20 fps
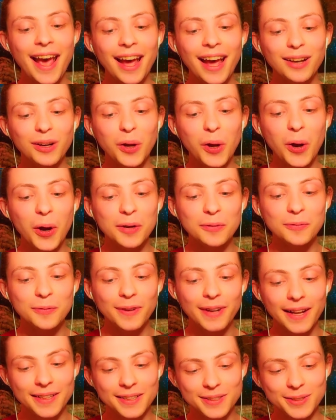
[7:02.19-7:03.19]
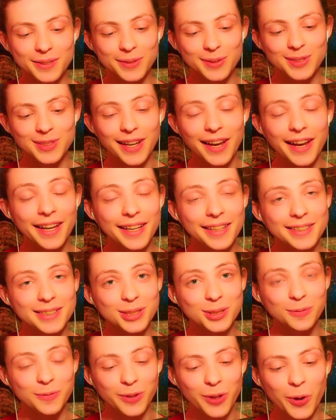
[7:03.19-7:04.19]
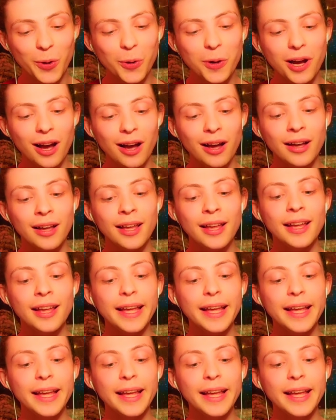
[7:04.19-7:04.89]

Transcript: and confidential science of yoga